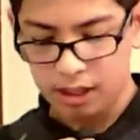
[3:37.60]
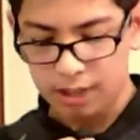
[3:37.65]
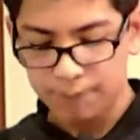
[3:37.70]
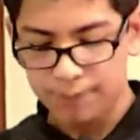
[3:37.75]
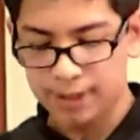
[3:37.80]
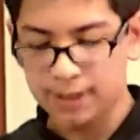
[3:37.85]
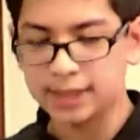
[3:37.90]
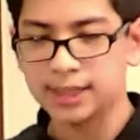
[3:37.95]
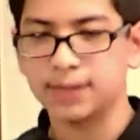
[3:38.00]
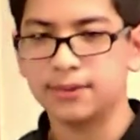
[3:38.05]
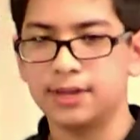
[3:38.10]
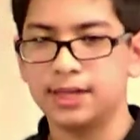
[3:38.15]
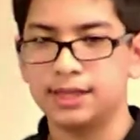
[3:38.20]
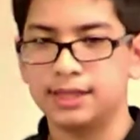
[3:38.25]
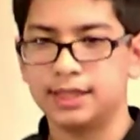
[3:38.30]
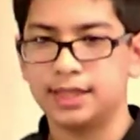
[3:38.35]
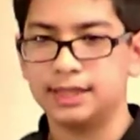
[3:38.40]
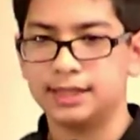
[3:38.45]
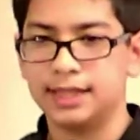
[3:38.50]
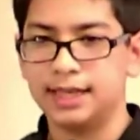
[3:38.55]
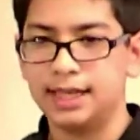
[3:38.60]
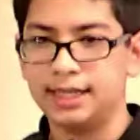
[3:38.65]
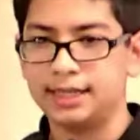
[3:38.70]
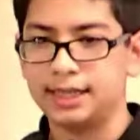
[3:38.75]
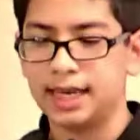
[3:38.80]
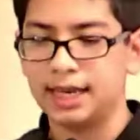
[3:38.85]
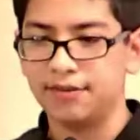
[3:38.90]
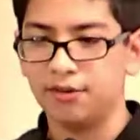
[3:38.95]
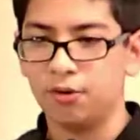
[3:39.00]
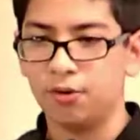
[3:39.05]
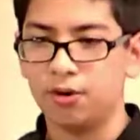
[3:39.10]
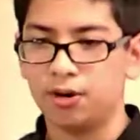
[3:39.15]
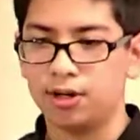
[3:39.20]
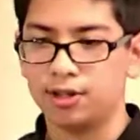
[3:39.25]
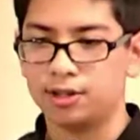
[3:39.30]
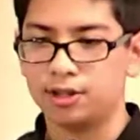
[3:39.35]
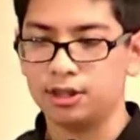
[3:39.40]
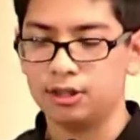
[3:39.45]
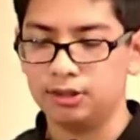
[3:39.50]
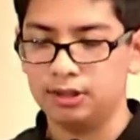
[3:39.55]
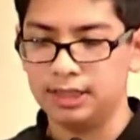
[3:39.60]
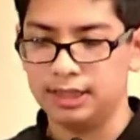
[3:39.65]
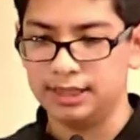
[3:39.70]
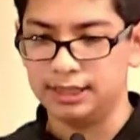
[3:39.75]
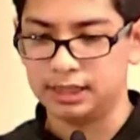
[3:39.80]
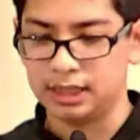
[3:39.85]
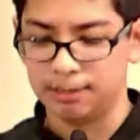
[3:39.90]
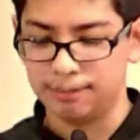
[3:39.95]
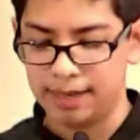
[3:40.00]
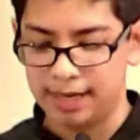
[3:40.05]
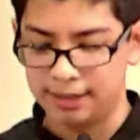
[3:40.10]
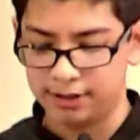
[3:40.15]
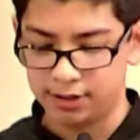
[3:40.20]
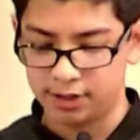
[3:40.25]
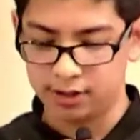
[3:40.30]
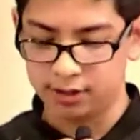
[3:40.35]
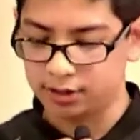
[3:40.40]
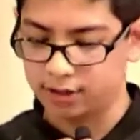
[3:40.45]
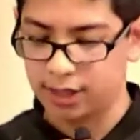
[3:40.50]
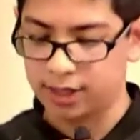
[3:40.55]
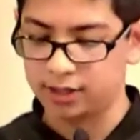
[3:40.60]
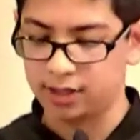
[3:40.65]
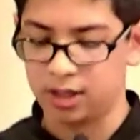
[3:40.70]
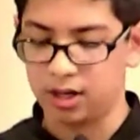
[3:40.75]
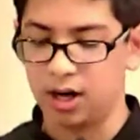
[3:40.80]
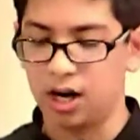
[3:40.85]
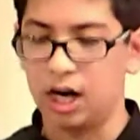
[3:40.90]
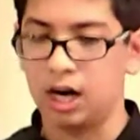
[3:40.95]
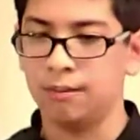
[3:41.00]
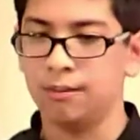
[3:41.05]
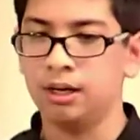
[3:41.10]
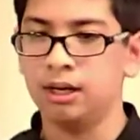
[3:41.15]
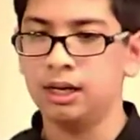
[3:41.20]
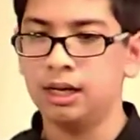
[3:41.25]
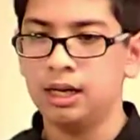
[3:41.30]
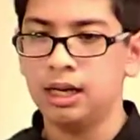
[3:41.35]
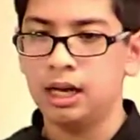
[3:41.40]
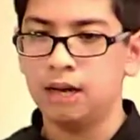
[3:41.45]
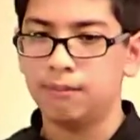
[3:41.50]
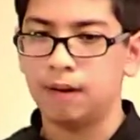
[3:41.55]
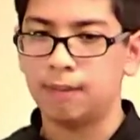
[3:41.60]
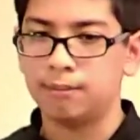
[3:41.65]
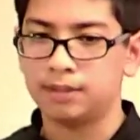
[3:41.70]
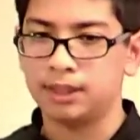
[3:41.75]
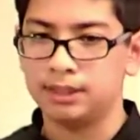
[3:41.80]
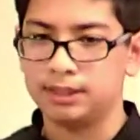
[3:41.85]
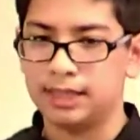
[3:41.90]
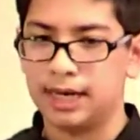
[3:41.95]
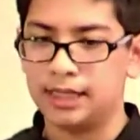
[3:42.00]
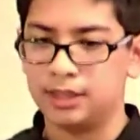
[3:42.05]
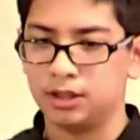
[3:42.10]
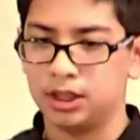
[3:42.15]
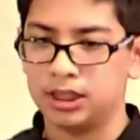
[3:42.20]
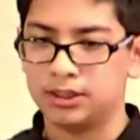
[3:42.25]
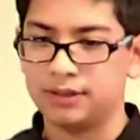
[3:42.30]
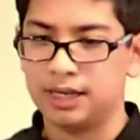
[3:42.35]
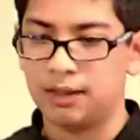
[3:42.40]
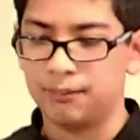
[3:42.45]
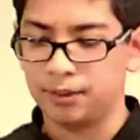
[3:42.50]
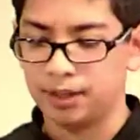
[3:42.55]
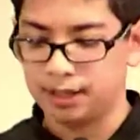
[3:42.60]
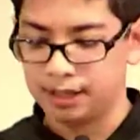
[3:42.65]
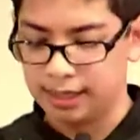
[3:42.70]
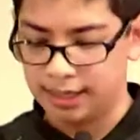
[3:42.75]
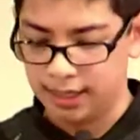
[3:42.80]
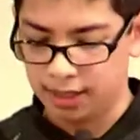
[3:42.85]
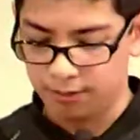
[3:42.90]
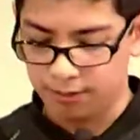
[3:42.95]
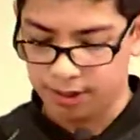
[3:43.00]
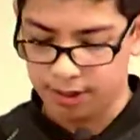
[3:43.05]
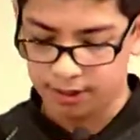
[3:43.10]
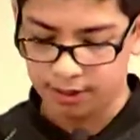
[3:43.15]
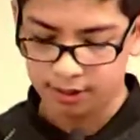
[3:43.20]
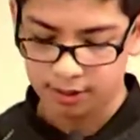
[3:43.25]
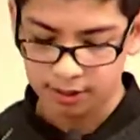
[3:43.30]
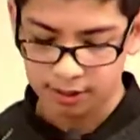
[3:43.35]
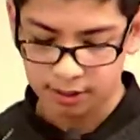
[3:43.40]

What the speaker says: Because of this, Yazid gave orders to his commanders not to harm Imam Sajjad or his family in any way.